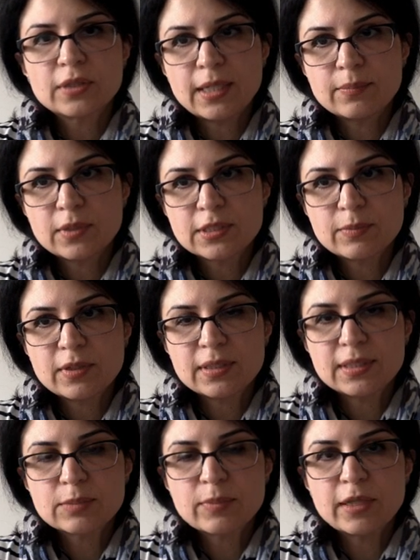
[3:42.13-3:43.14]
Tahmasp on
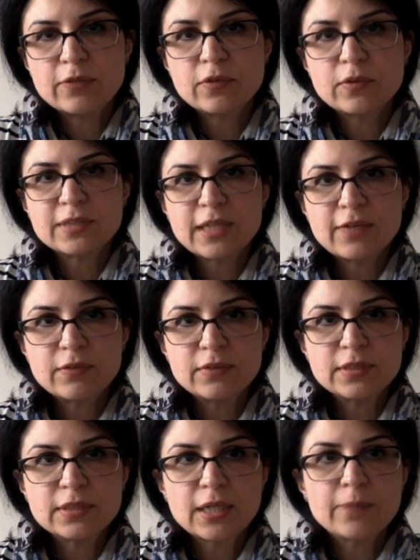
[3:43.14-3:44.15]
display from Safavid
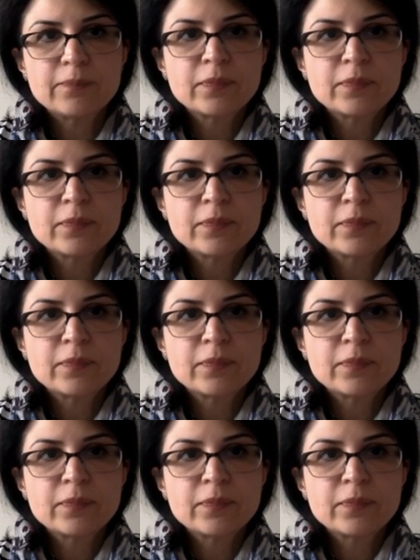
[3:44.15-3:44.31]
time.